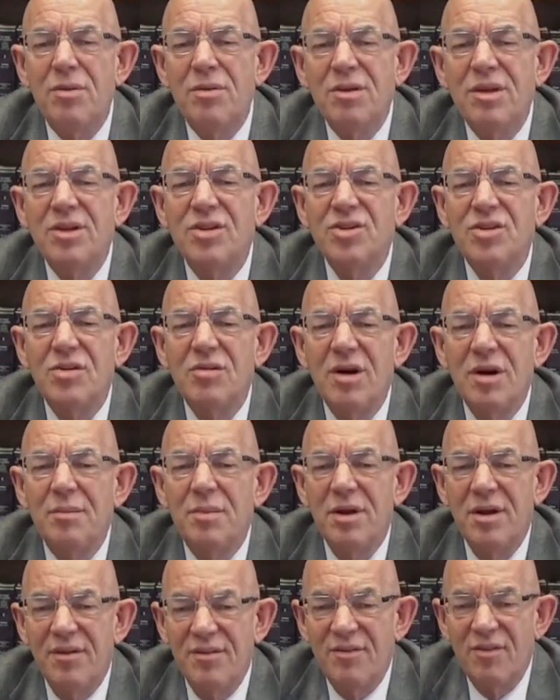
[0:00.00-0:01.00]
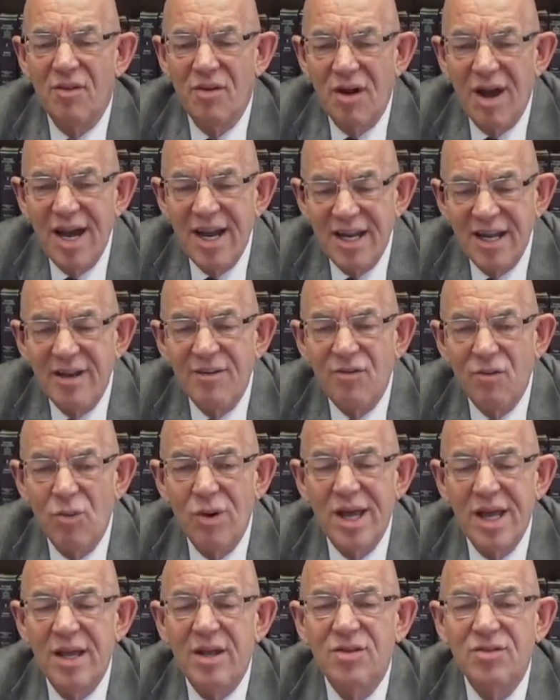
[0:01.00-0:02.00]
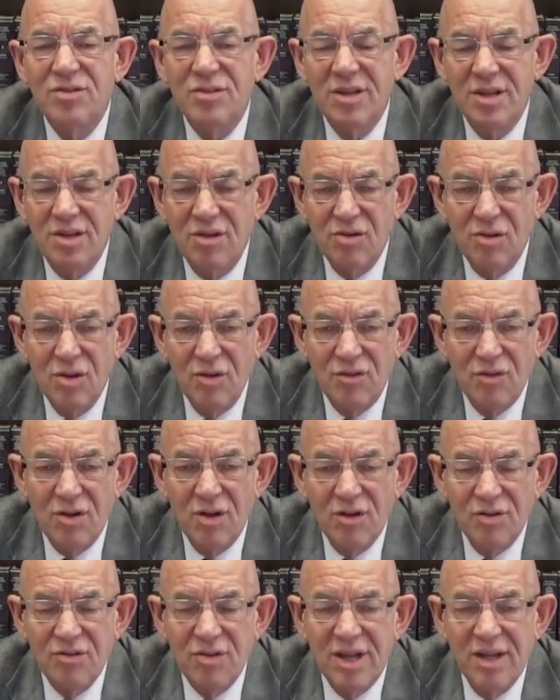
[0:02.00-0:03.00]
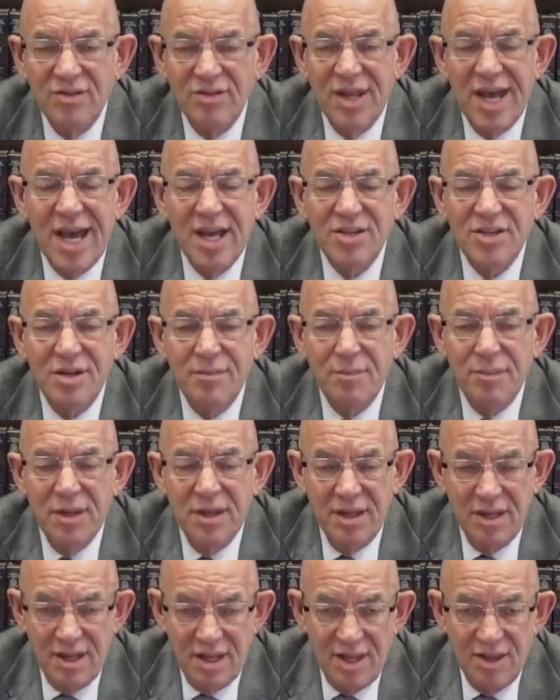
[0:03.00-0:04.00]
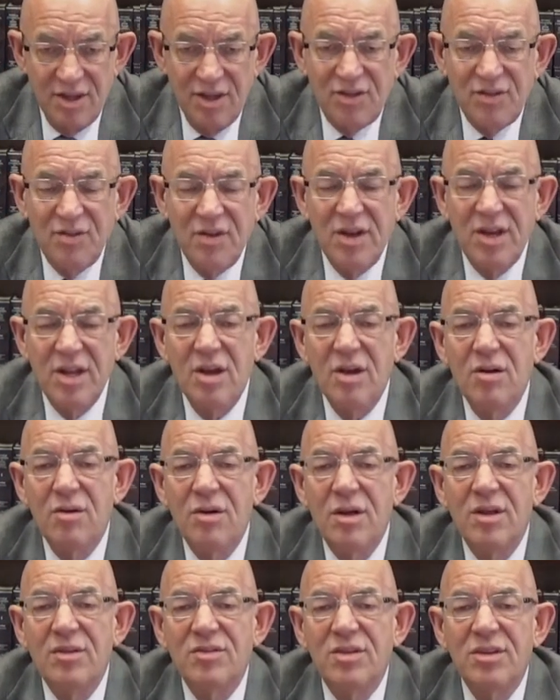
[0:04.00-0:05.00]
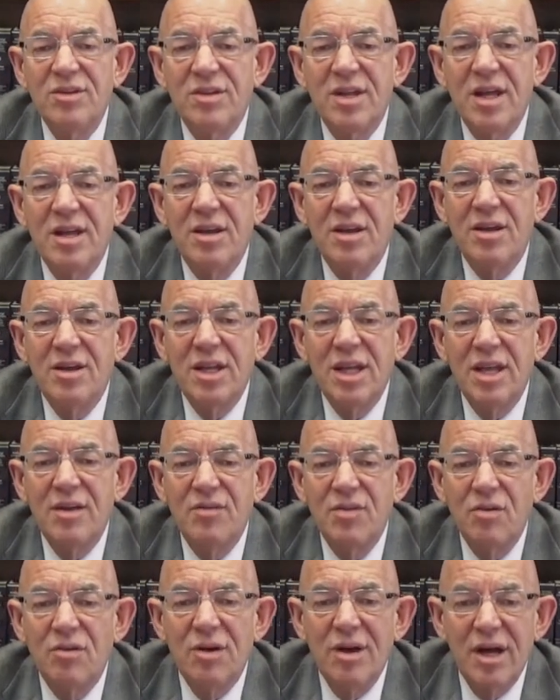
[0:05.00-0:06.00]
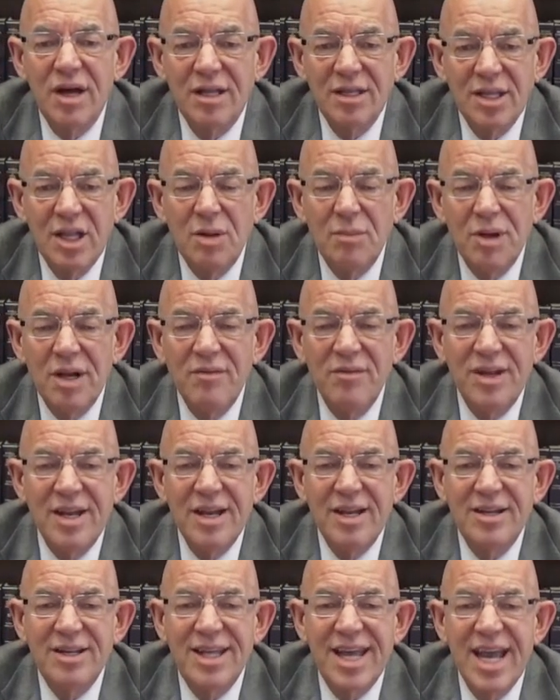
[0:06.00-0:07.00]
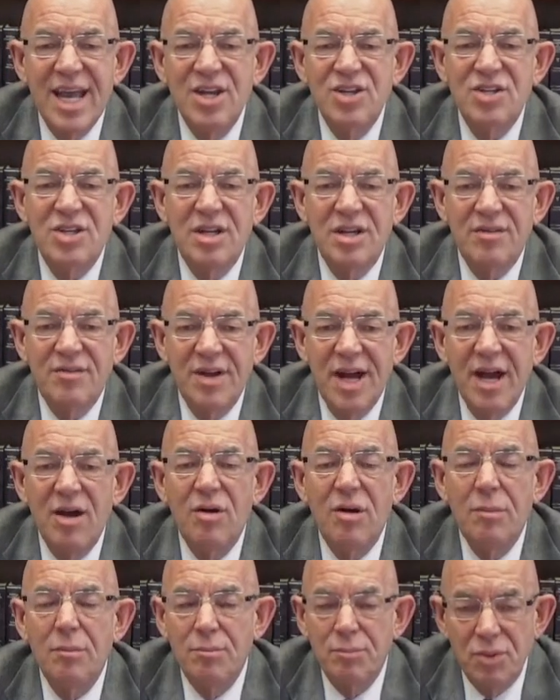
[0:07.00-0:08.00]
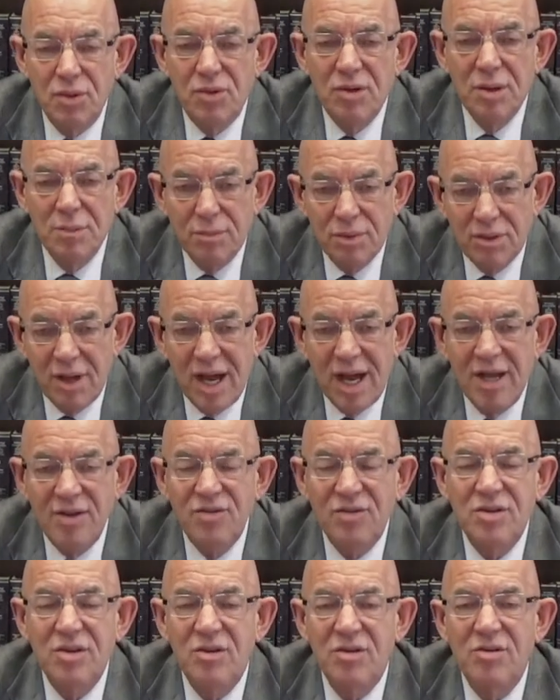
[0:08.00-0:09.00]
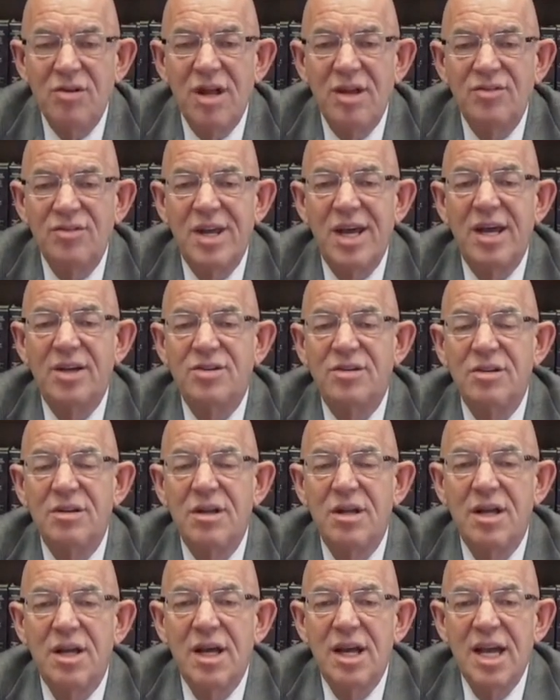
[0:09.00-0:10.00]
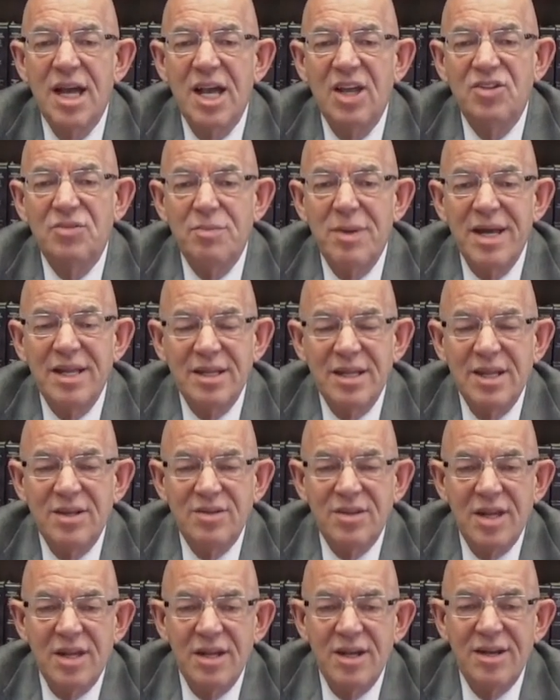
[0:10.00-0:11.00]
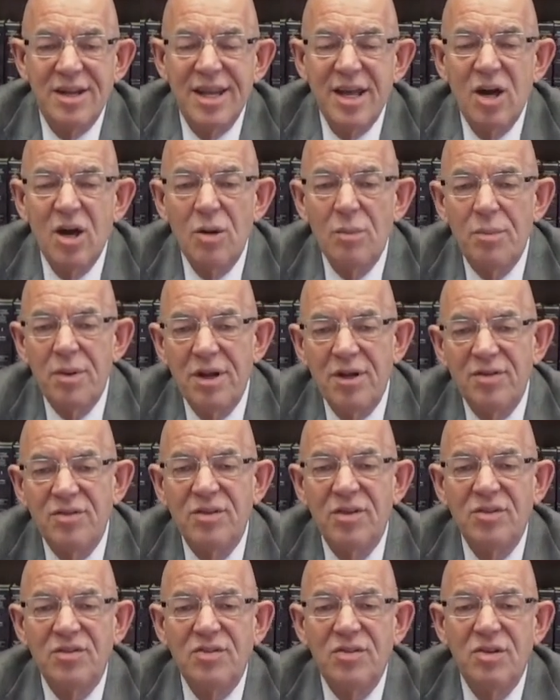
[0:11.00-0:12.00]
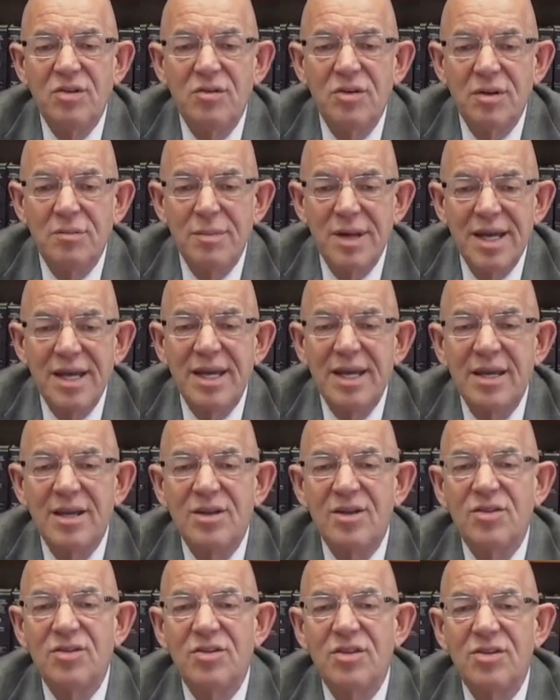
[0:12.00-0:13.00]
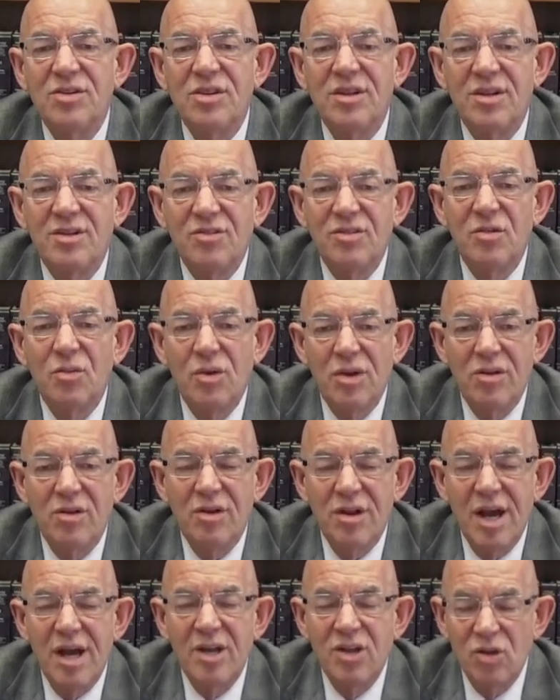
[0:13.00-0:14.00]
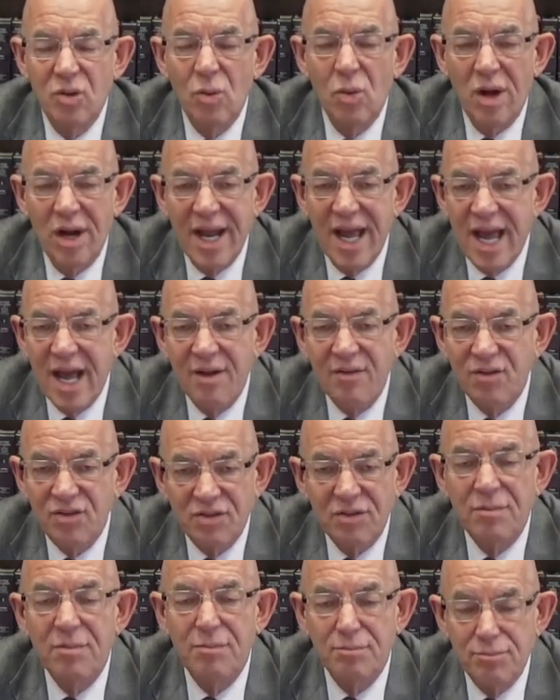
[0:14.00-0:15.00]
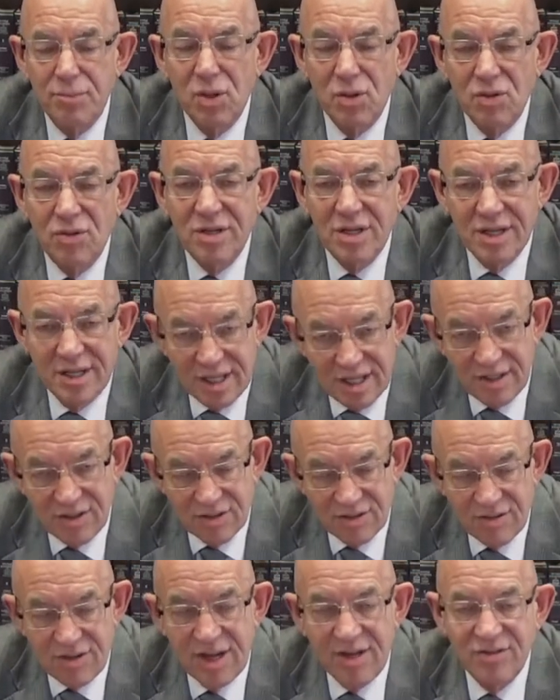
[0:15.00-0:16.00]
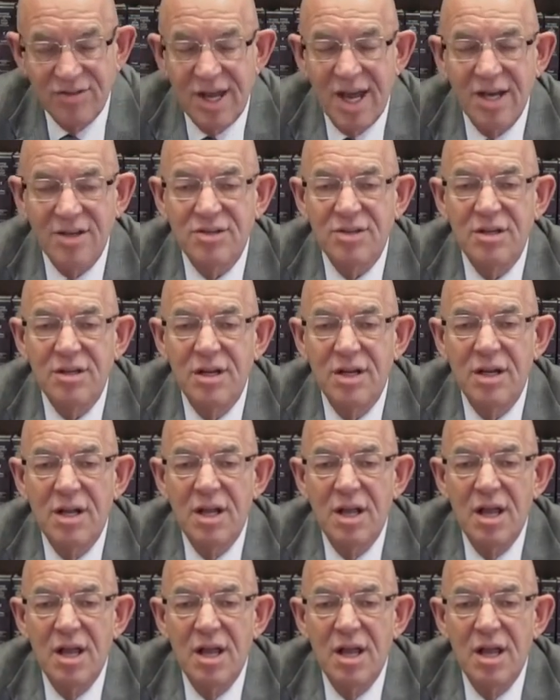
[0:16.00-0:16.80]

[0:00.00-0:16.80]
Boot can show up in a variety of ways in your overall transaction. This video is intended to give you a little bit of an indication of how boot applies to your transaction. It's mainly intended to help and assist you in making a decision as to whether or not you want to have some boot in your transaction.